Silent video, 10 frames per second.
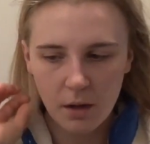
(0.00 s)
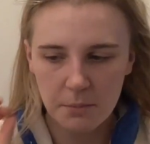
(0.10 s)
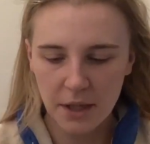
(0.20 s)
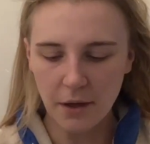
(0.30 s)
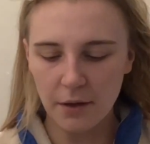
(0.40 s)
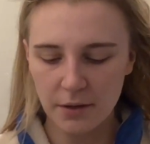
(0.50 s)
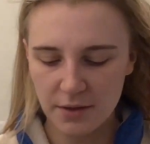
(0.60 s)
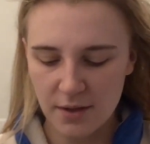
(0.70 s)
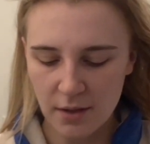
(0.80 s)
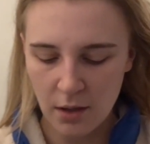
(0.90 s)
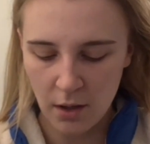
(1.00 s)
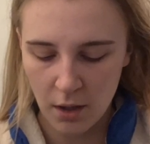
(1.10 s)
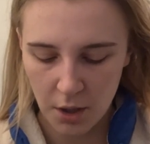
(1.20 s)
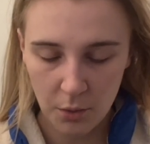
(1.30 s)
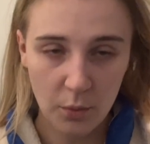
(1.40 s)
because
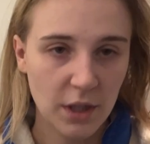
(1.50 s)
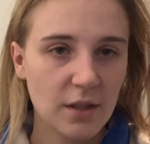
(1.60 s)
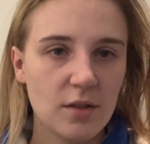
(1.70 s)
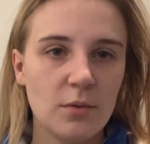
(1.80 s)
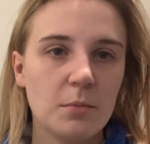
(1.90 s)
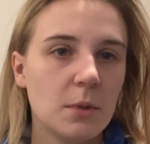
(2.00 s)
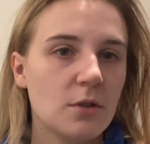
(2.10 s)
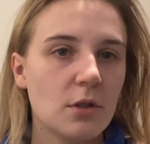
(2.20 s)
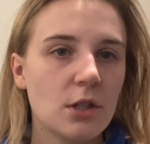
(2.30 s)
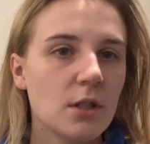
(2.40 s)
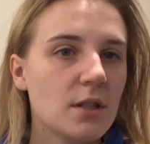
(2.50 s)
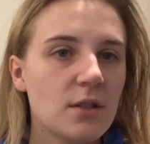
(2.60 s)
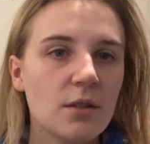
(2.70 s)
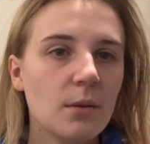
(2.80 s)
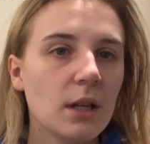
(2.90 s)
what this new administration is
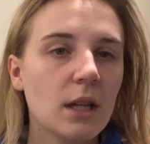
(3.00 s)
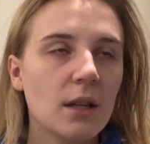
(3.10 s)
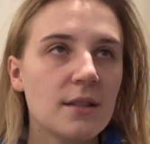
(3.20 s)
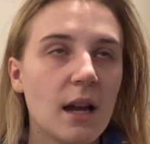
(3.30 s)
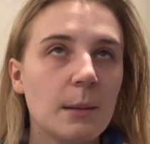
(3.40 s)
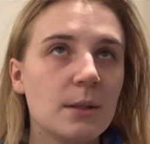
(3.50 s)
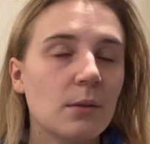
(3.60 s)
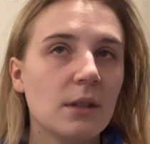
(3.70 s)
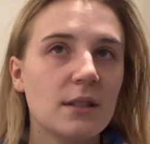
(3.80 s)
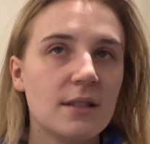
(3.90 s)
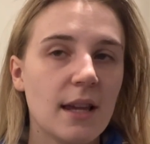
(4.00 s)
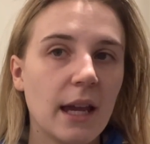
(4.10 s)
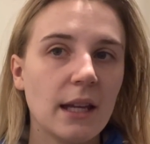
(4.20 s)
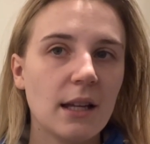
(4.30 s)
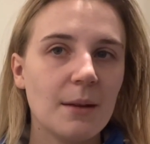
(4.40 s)
doing is absolutely
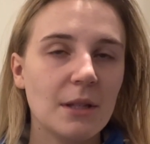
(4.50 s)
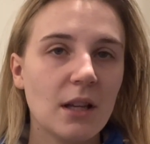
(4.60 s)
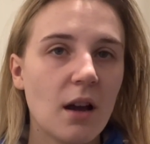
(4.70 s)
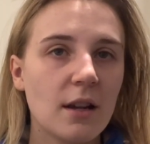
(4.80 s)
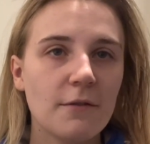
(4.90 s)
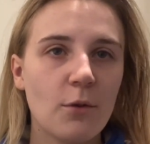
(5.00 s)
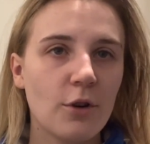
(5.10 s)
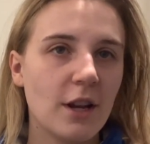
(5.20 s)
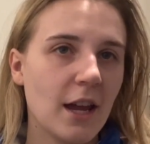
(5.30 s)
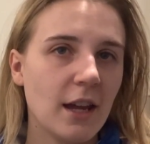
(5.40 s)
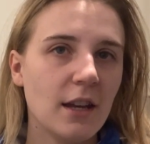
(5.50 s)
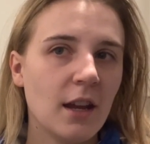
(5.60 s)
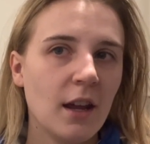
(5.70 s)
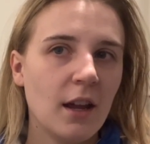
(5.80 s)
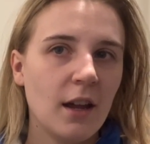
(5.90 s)
insane. I mean, cutting foreign aid,
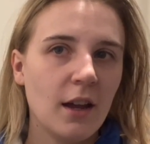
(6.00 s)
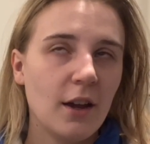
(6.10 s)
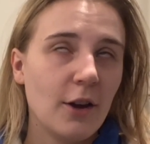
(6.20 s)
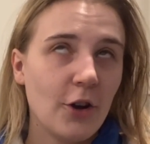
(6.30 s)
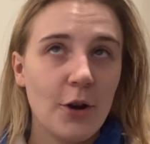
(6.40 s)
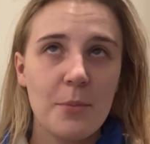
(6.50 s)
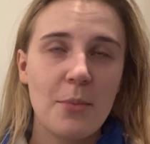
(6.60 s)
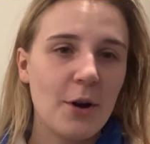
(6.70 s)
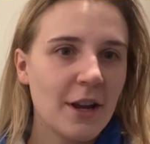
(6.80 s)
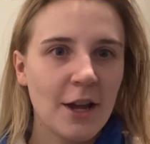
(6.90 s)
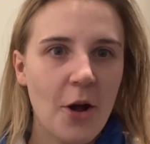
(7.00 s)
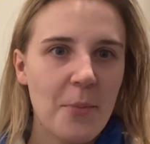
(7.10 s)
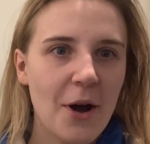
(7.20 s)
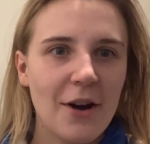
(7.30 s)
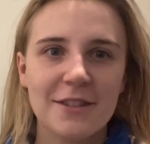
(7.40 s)
putting it on
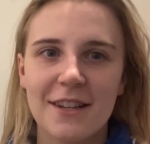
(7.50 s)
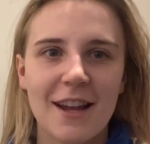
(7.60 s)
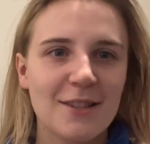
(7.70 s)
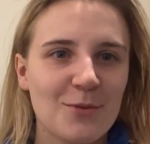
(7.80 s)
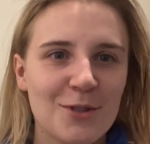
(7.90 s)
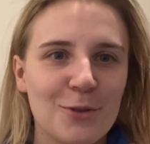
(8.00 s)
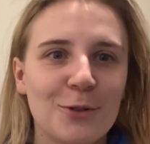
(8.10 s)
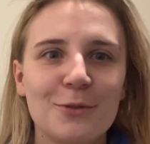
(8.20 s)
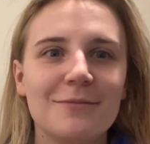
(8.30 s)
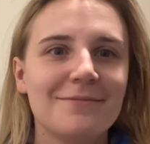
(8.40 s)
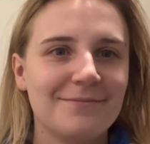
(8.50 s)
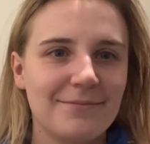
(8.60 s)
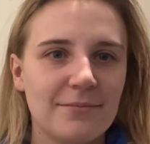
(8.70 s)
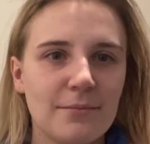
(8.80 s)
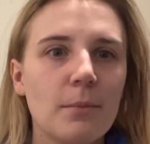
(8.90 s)
pause, and as a result,
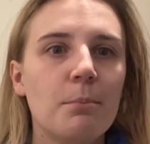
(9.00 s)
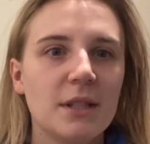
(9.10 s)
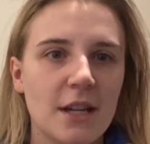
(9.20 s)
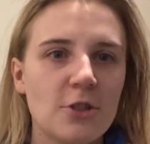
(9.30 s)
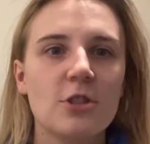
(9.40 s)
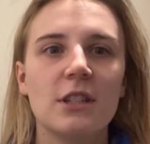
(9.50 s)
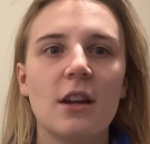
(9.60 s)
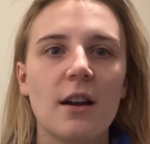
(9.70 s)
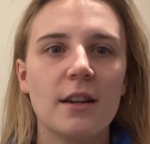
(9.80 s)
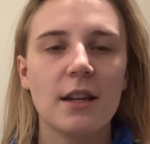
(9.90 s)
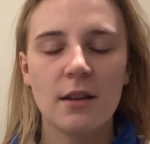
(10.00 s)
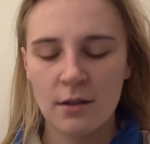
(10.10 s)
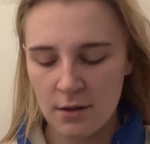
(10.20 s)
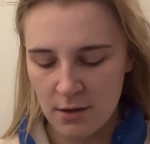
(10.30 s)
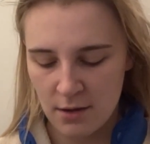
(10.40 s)
potentially cutting
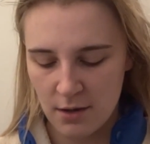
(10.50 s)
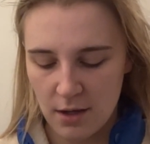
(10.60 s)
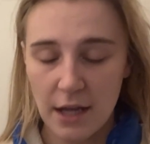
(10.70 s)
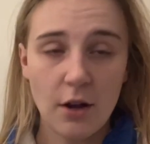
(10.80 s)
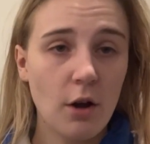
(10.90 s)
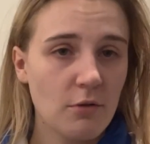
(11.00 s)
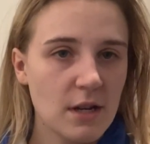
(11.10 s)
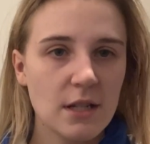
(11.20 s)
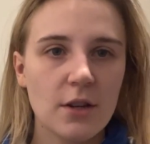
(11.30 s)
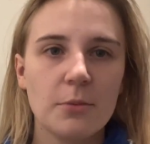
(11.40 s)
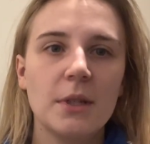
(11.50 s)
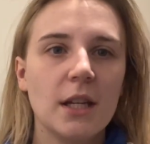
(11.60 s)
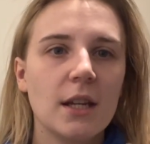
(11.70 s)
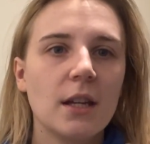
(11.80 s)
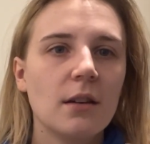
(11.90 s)
and already
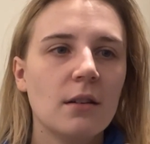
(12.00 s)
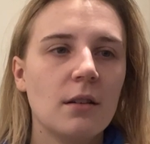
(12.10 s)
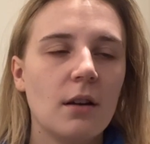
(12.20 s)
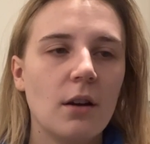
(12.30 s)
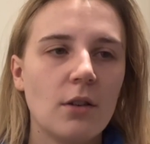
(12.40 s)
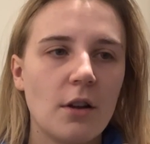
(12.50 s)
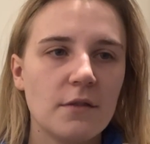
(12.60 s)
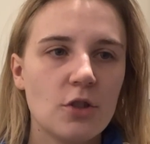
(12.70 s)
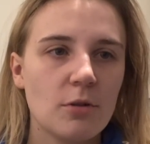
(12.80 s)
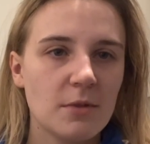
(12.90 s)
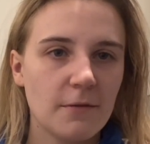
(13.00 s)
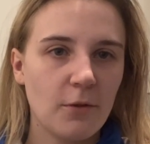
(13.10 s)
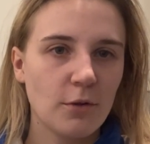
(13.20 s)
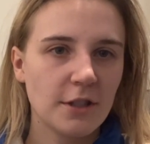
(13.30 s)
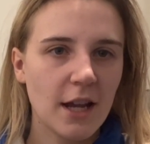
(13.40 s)
terminating a lot of streams of
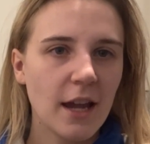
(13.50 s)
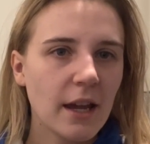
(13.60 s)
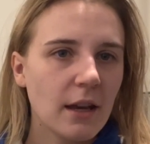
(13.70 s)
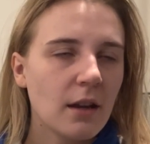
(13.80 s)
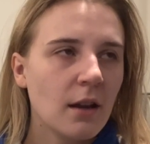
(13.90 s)
foreign aid